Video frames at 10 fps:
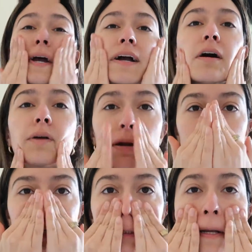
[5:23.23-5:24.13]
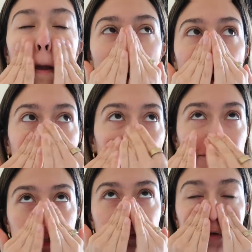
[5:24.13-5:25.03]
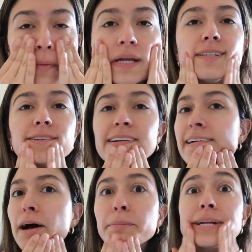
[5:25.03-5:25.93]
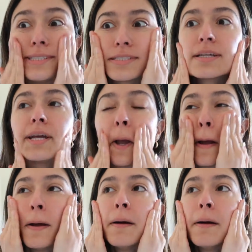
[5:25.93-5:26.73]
It got rid of just like after a few weeks. It didn't happen instantly.